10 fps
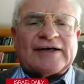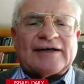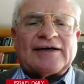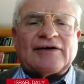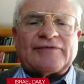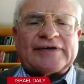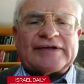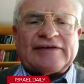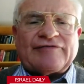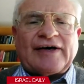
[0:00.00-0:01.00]
uh, of
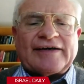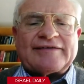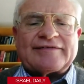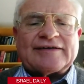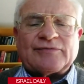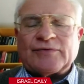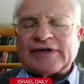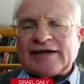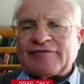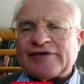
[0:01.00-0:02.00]
a device that
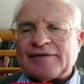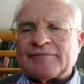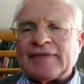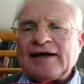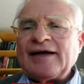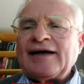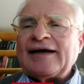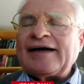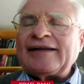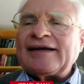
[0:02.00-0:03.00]
would give them
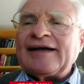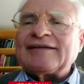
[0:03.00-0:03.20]
an